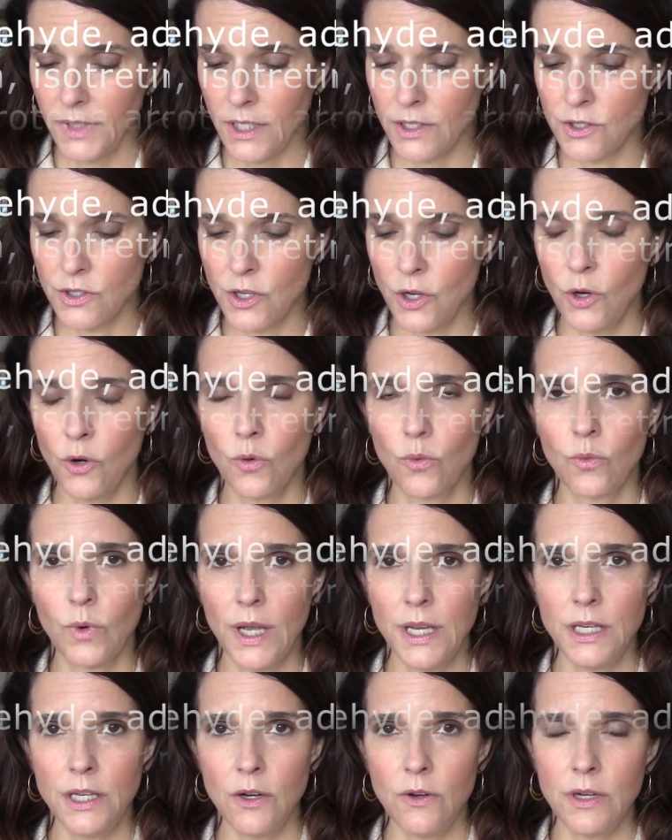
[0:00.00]
So
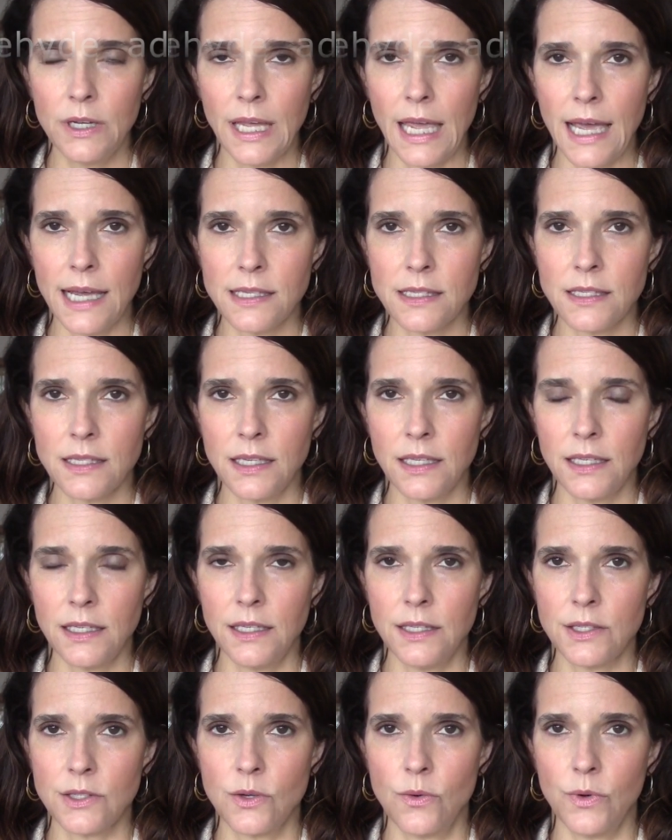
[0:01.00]
retinoic acid
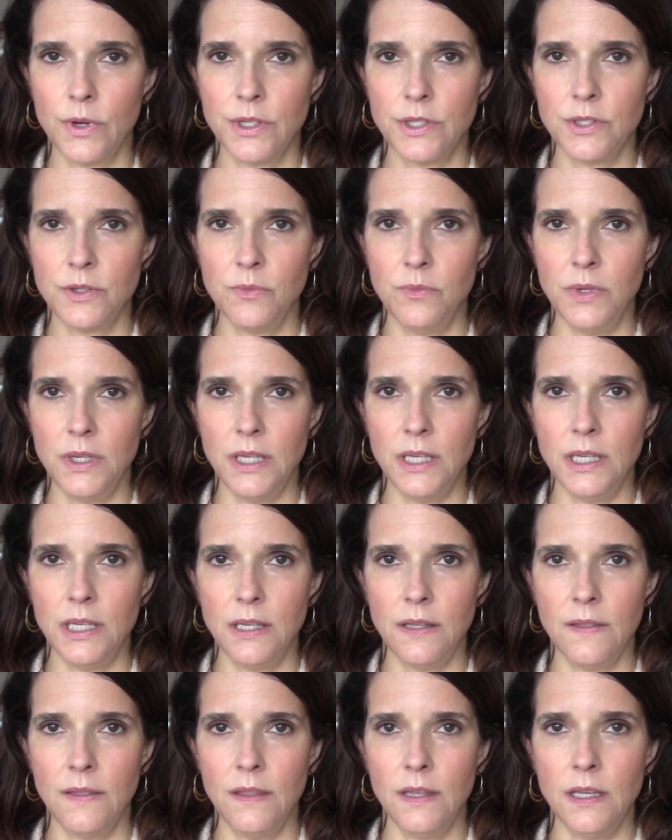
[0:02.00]
is going to
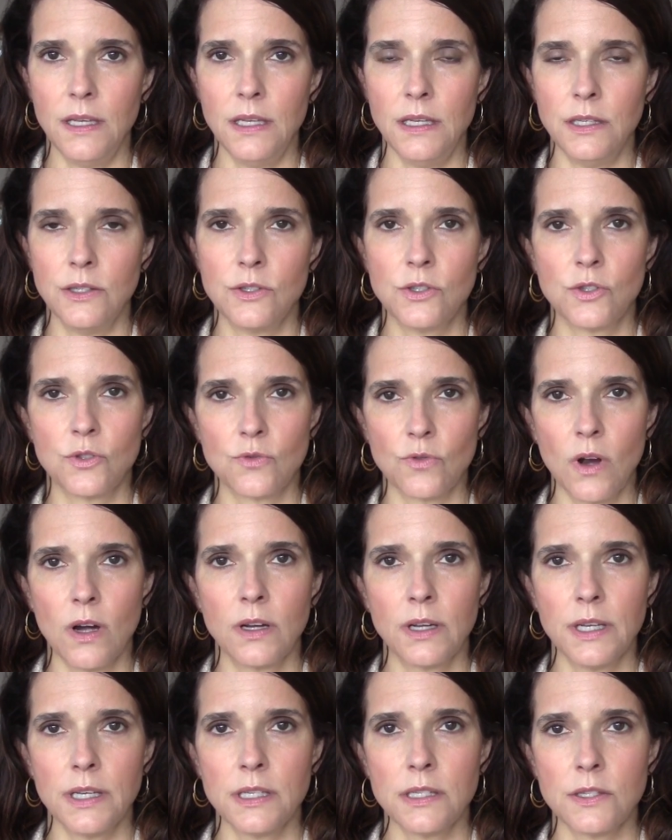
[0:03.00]
be the
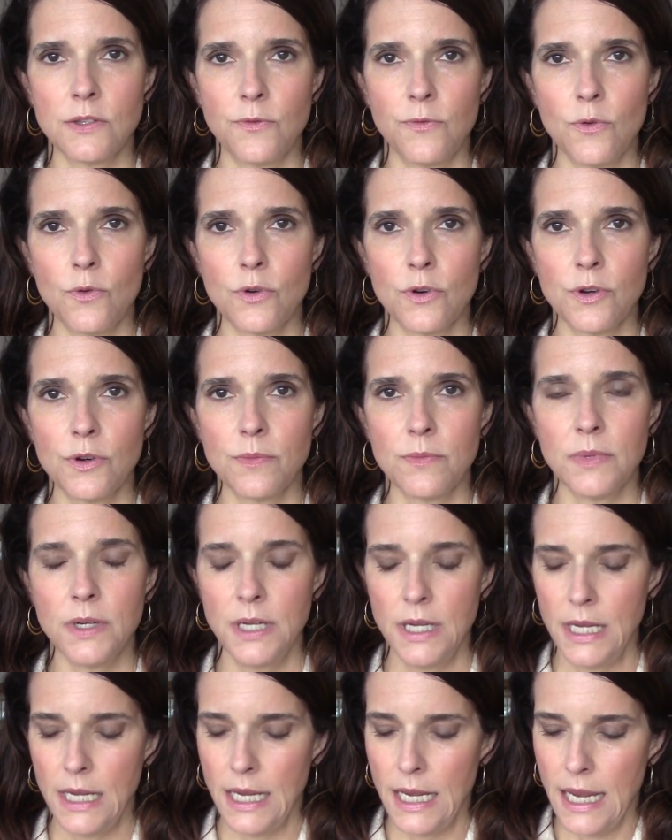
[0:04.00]
strongest form,